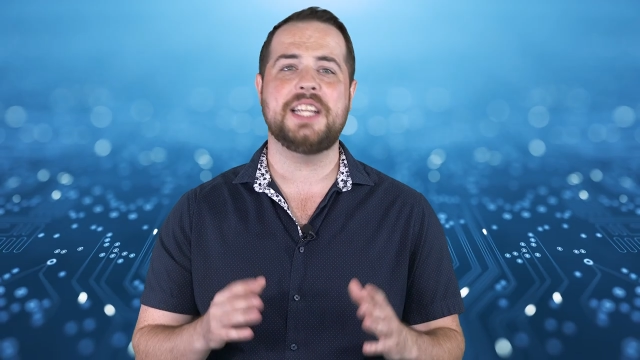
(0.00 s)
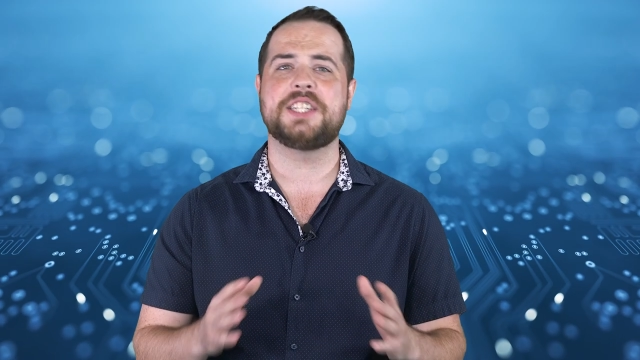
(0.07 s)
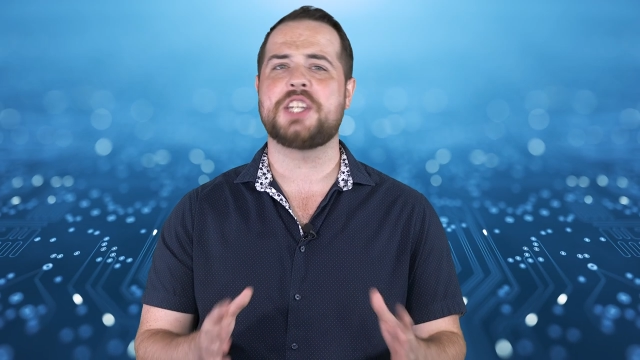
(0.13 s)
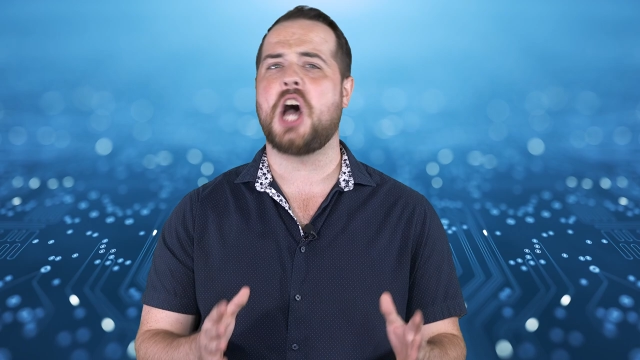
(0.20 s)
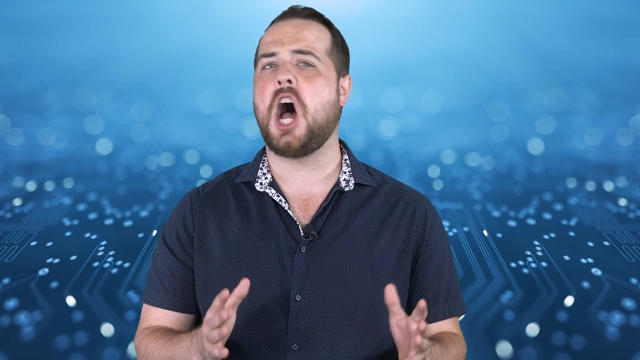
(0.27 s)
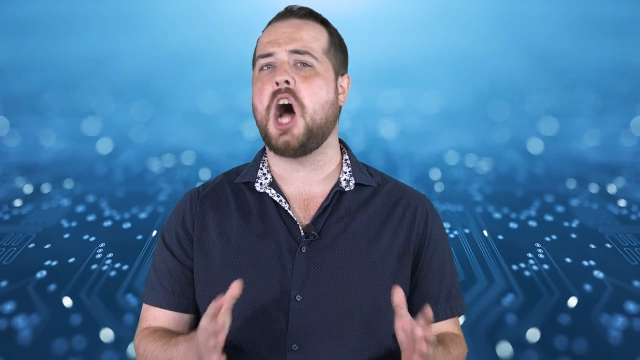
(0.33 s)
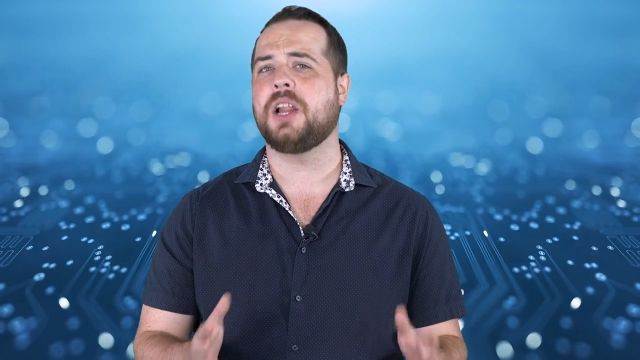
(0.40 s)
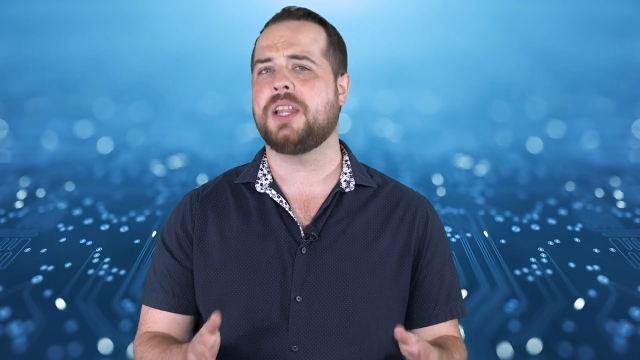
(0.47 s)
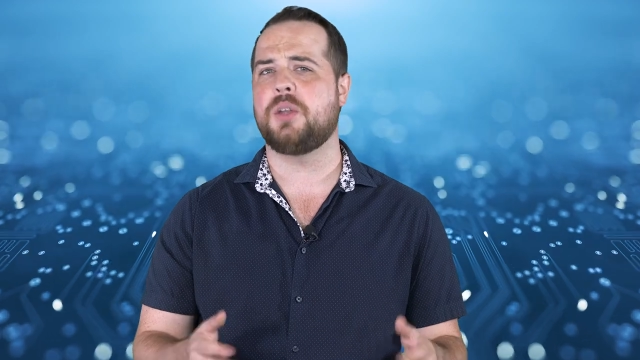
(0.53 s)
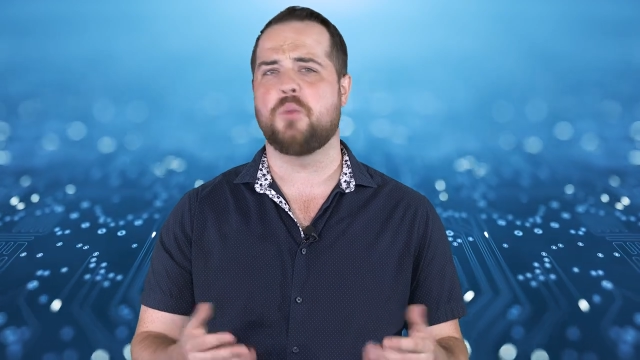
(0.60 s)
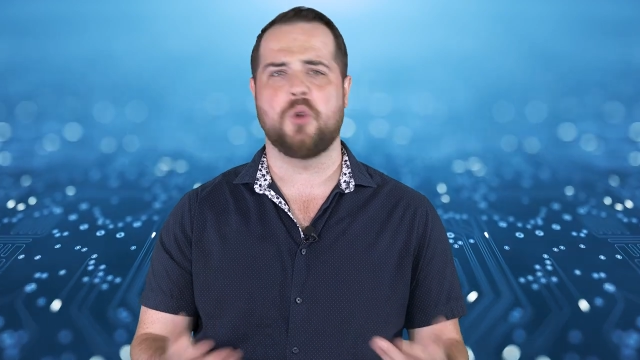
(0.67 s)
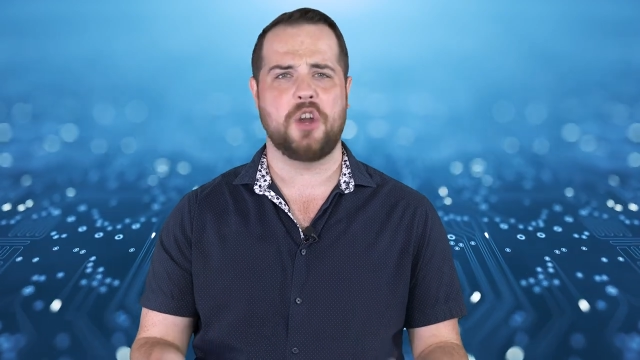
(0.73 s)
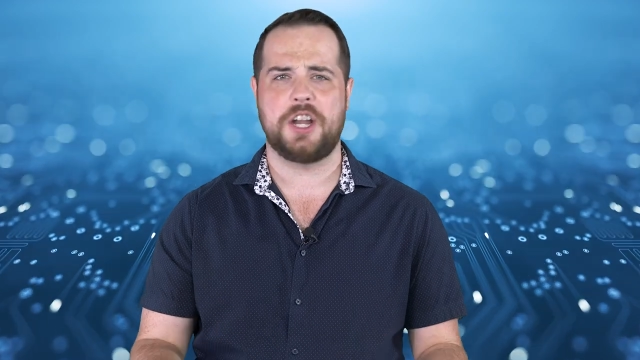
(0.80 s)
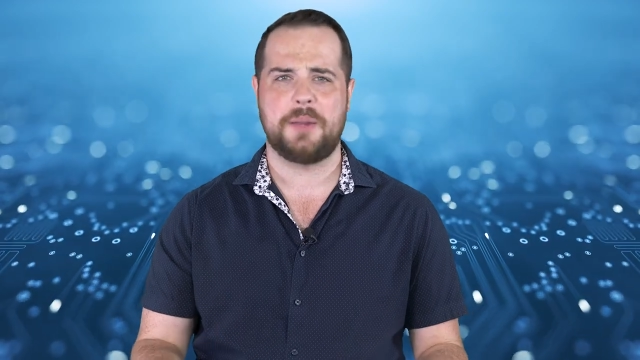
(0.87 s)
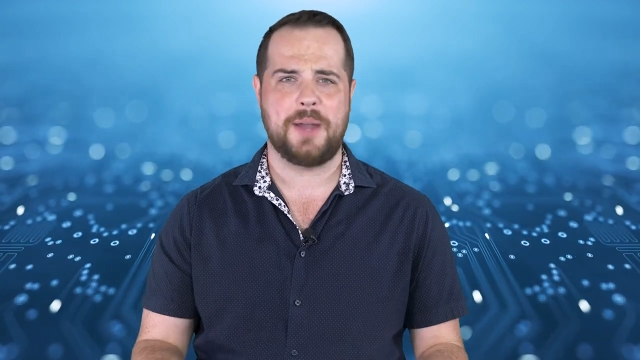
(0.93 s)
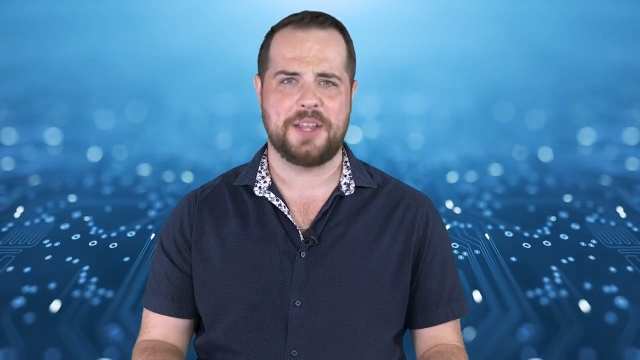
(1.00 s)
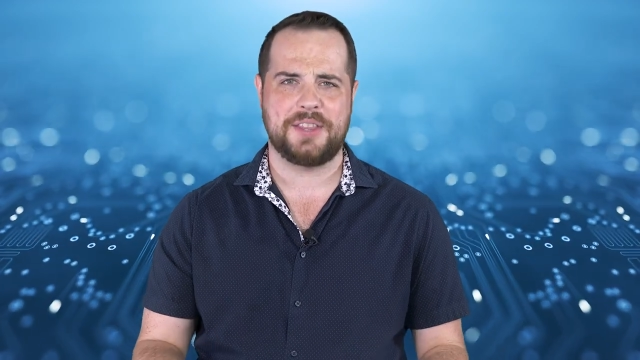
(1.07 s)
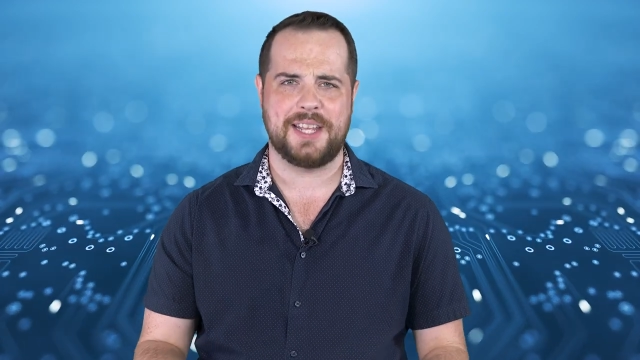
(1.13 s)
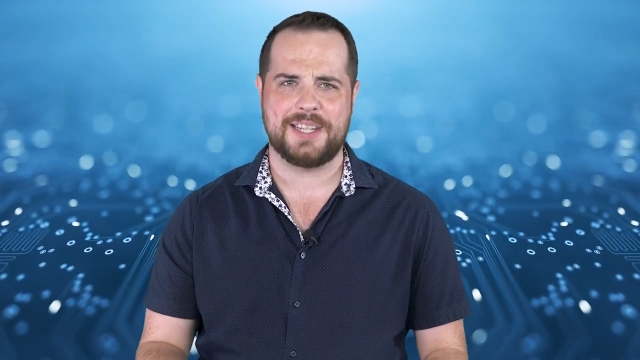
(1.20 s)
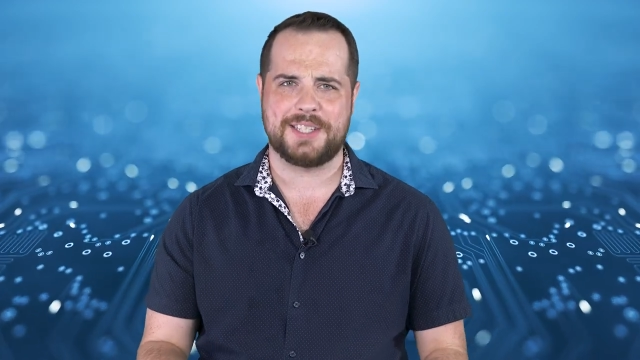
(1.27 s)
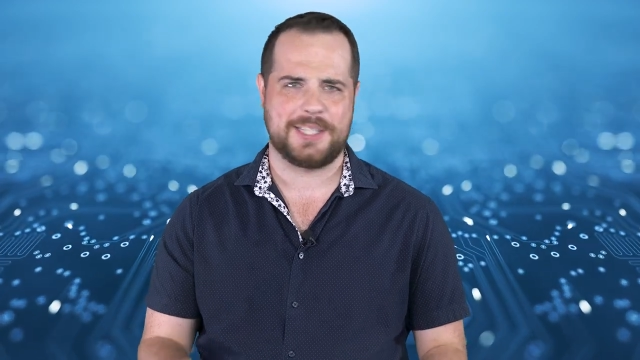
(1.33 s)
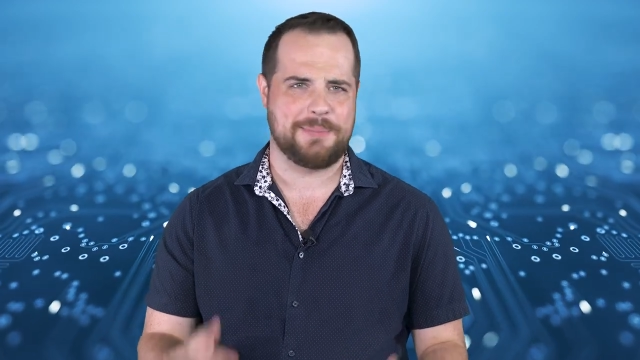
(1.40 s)
Is Ollie worried about
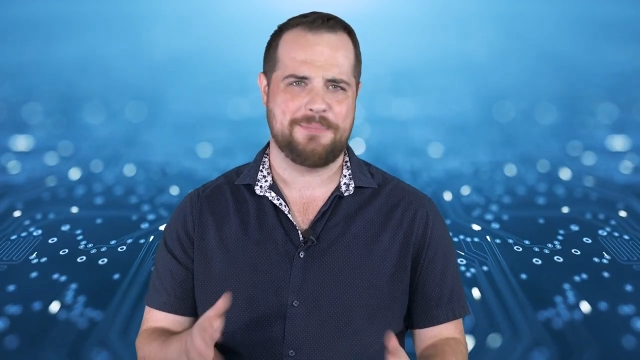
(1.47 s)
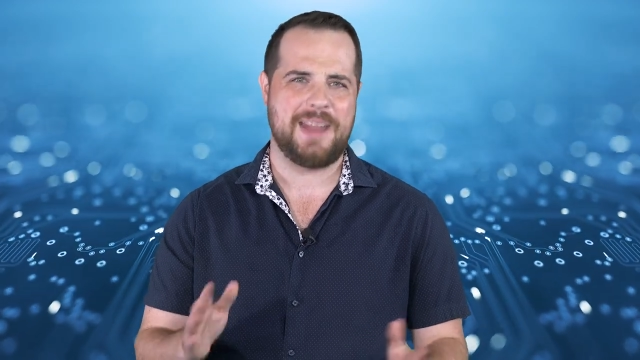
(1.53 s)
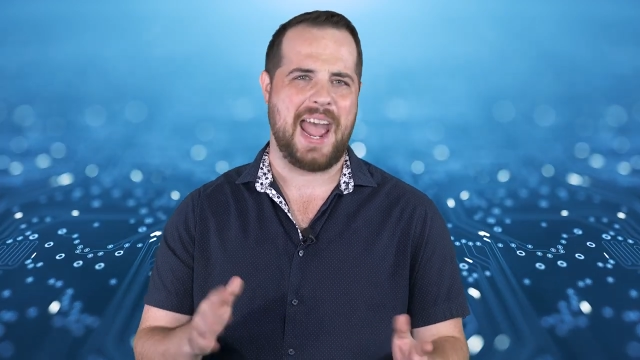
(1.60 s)
this?